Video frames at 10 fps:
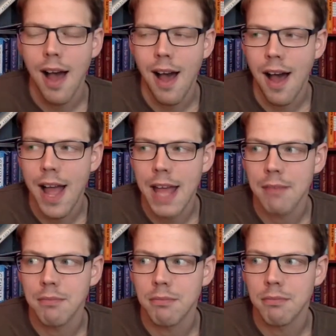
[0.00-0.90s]

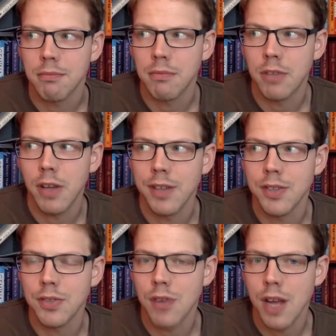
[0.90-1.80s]
I'm going to
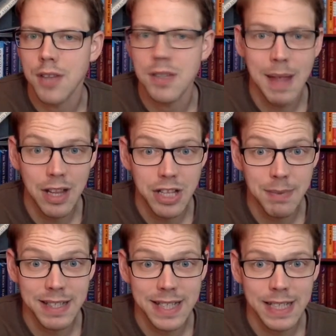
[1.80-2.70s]
try and do some
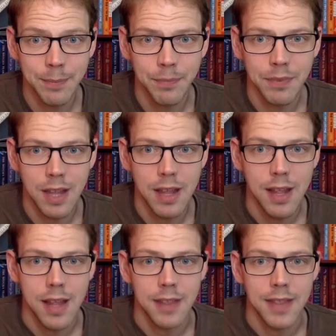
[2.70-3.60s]
LGBT.
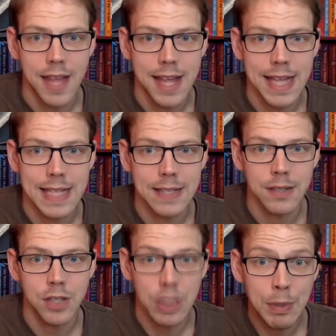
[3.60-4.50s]
There's
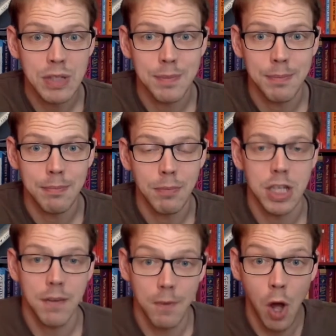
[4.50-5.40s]
2 books which
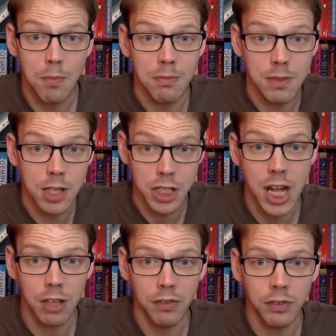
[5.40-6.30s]
are on the
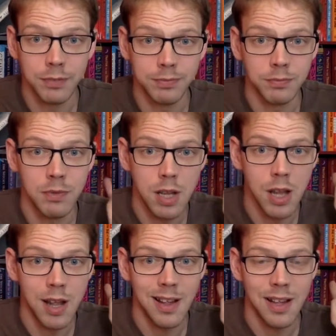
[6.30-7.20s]
shelf,
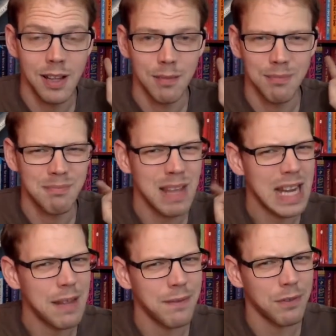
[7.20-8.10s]

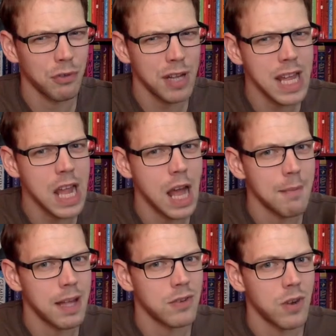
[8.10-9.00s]
mainly 3 I
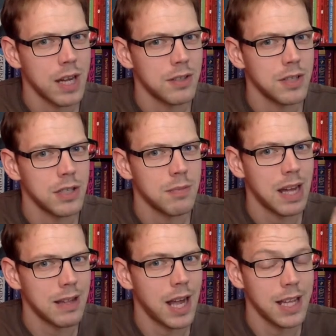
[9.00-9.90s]
might try and do.
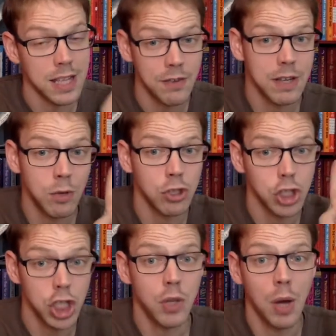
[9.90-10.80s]
I definitely got
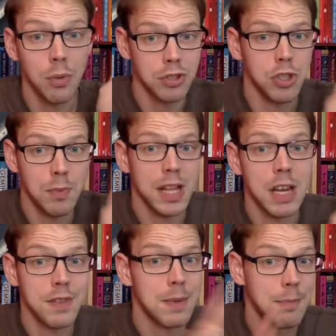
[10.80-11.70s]
2 I want to do by the end
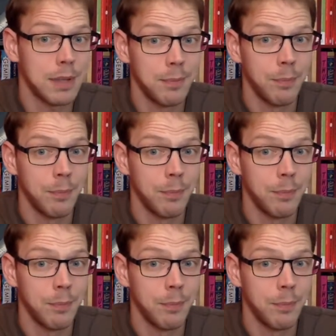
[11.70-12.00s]
of September.